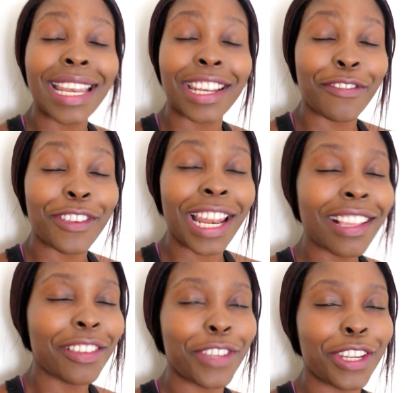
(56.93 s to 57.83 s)
And if you
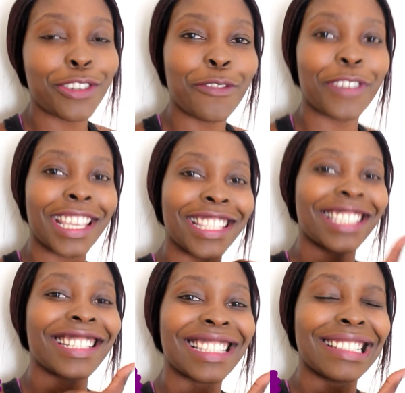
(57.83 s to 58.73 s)
like the video, don't forget
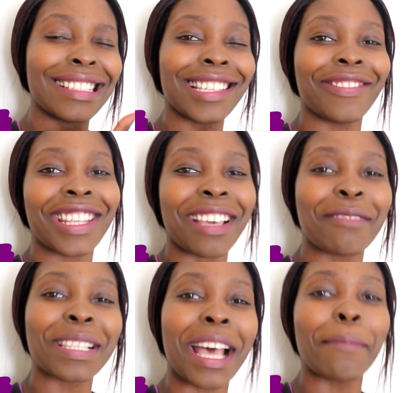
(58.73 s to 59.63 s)
to give it a
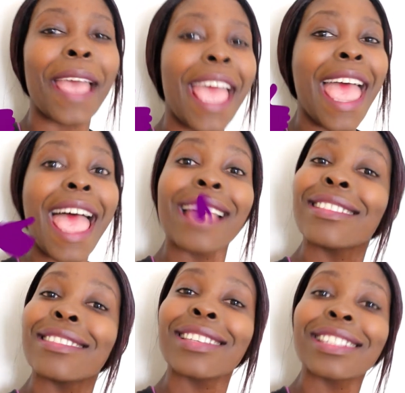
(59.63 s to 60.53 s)
thumbs up
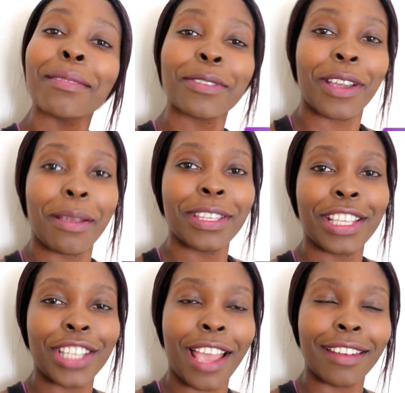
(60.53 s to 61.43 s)
and subscribe to the
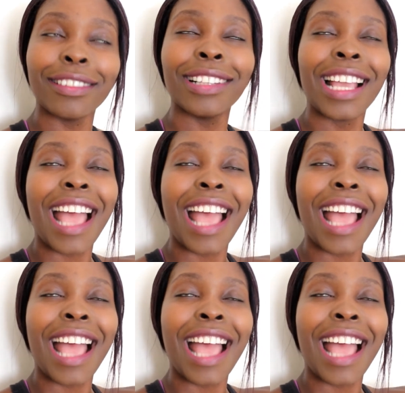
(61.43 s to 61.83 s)
channel.